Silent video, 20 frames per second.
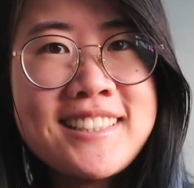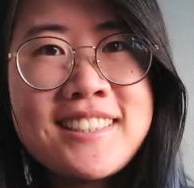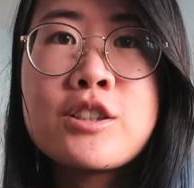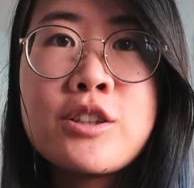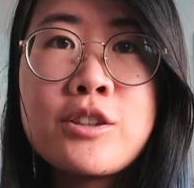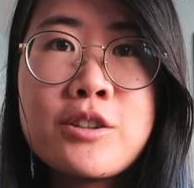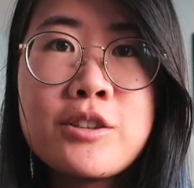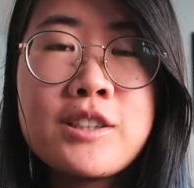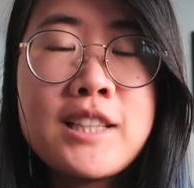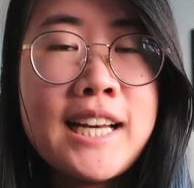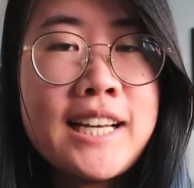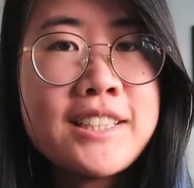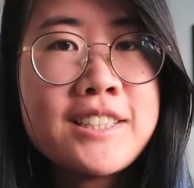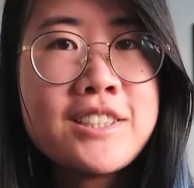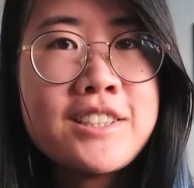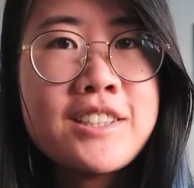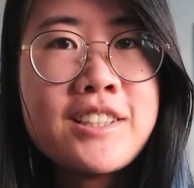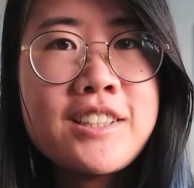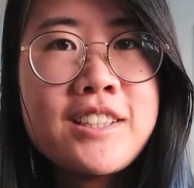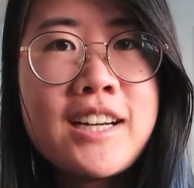So
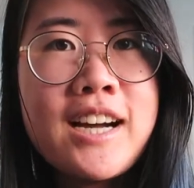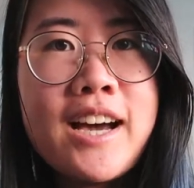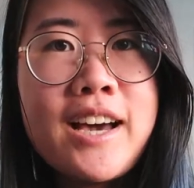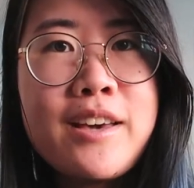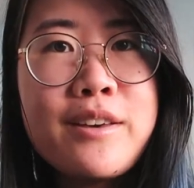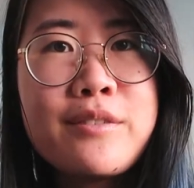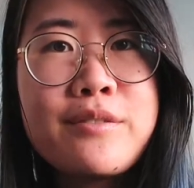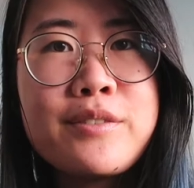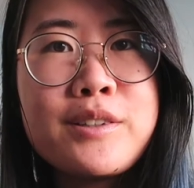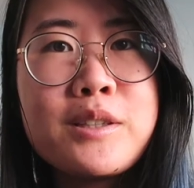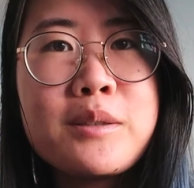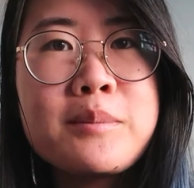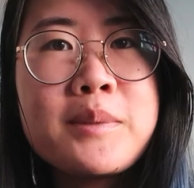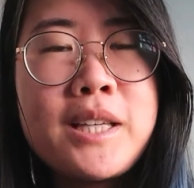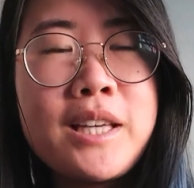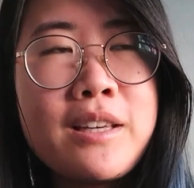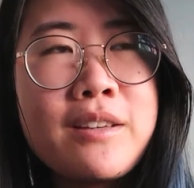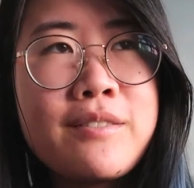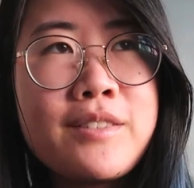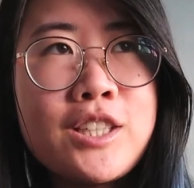last year I filmed
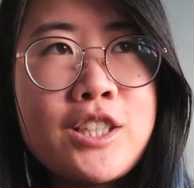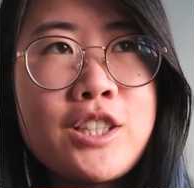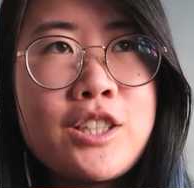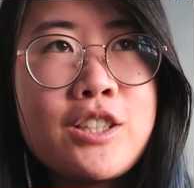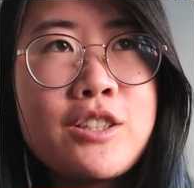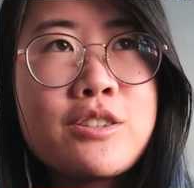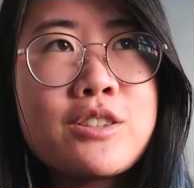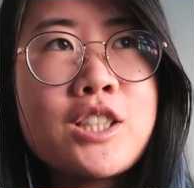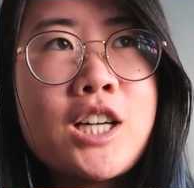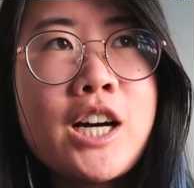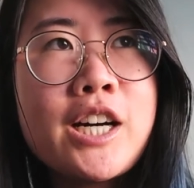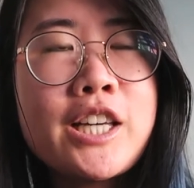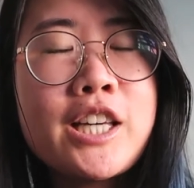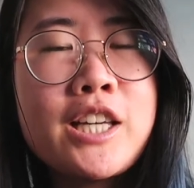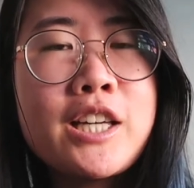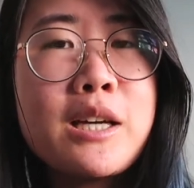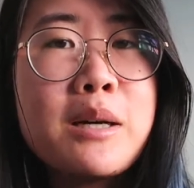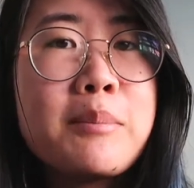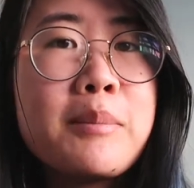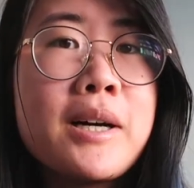a video
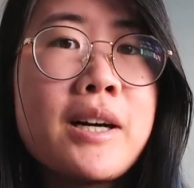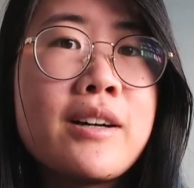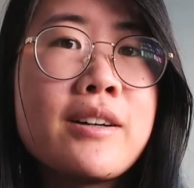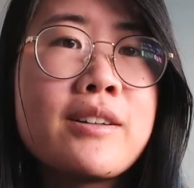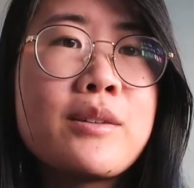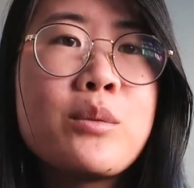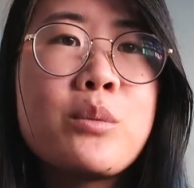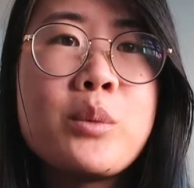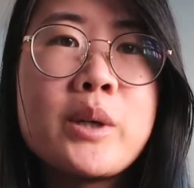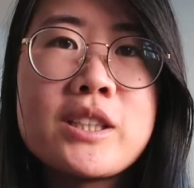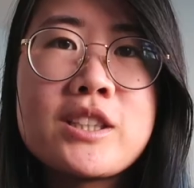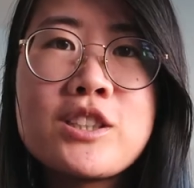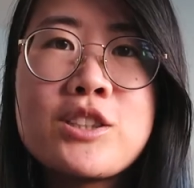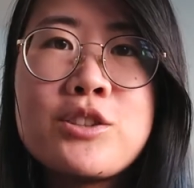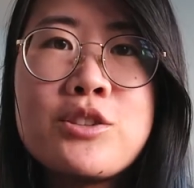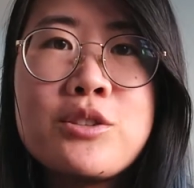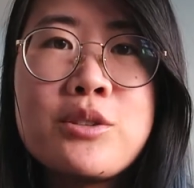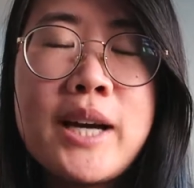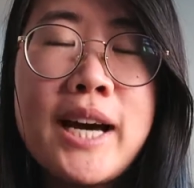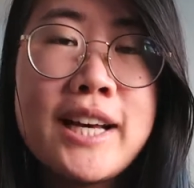talking about what
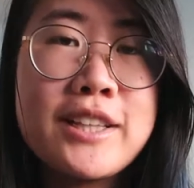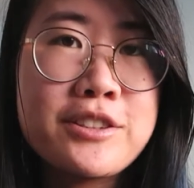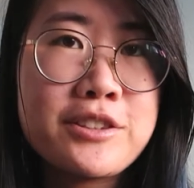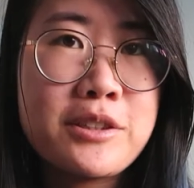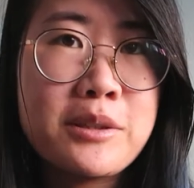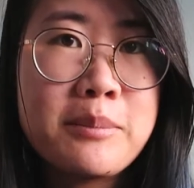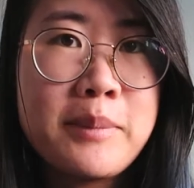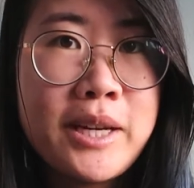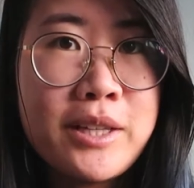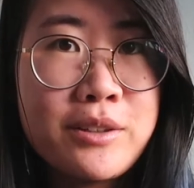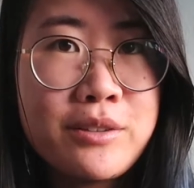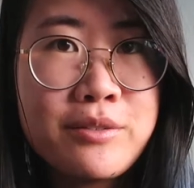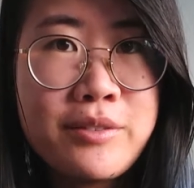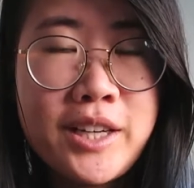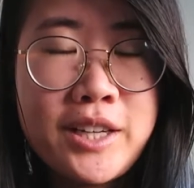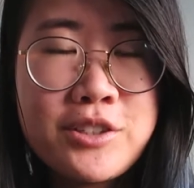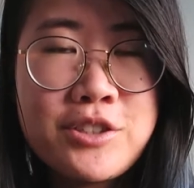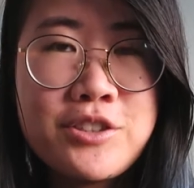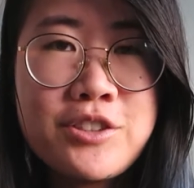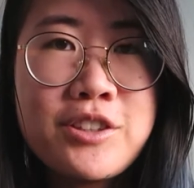to ask your
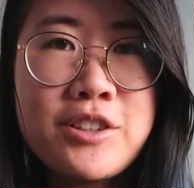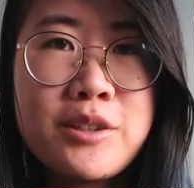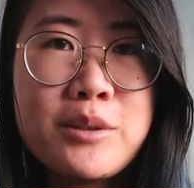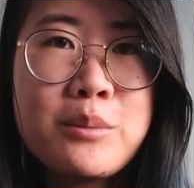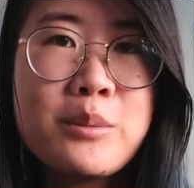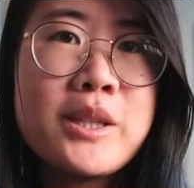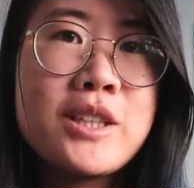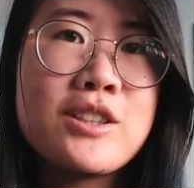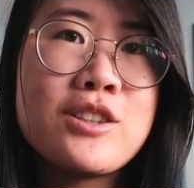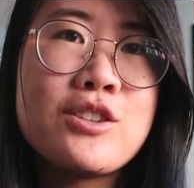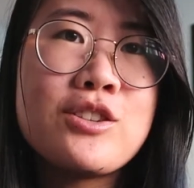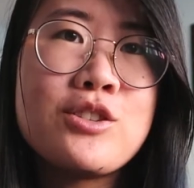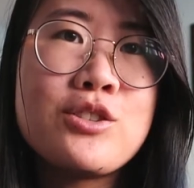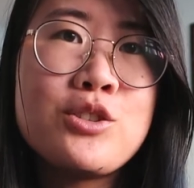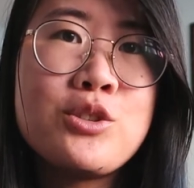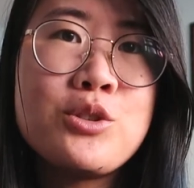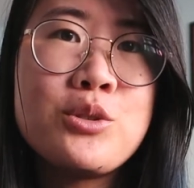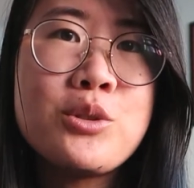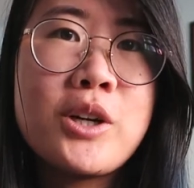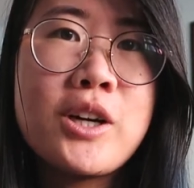manufacturer when
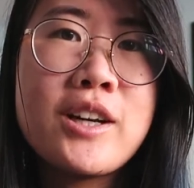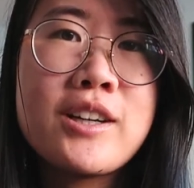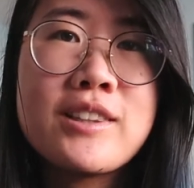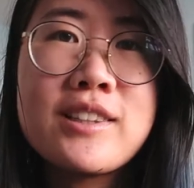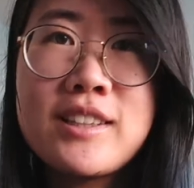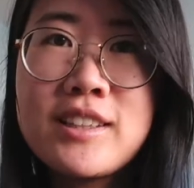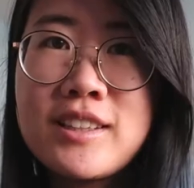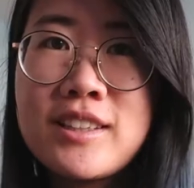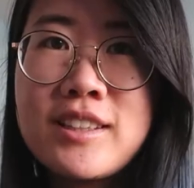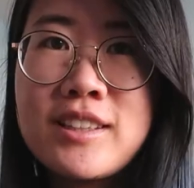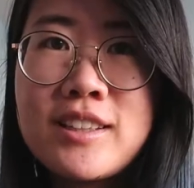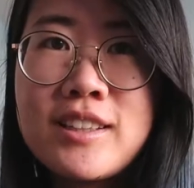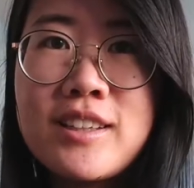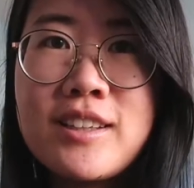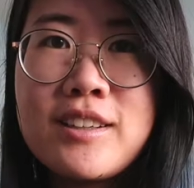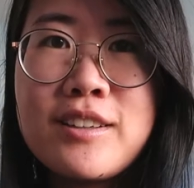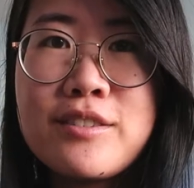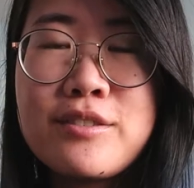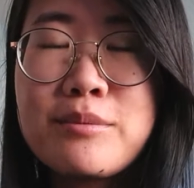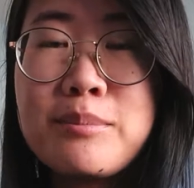you are thinking
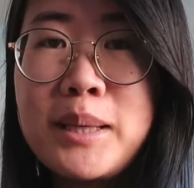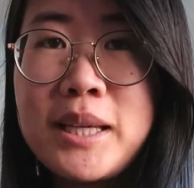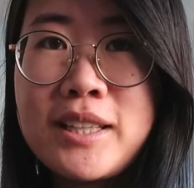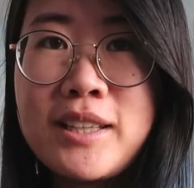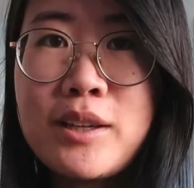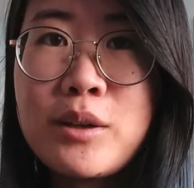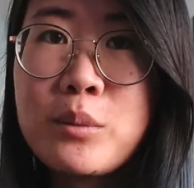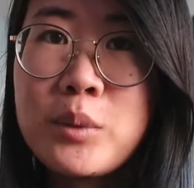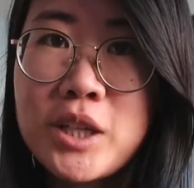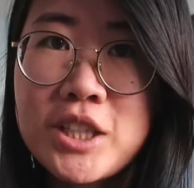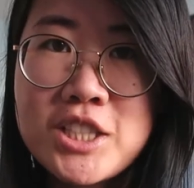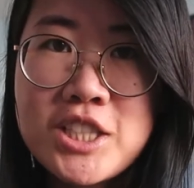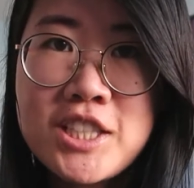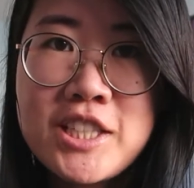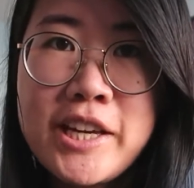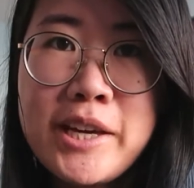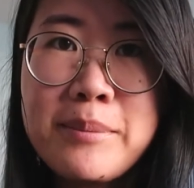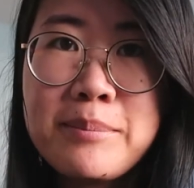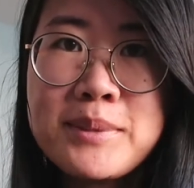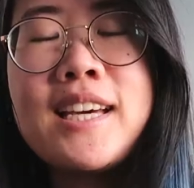of making washi
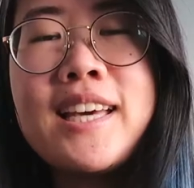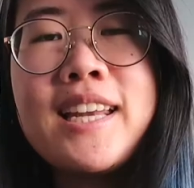tape.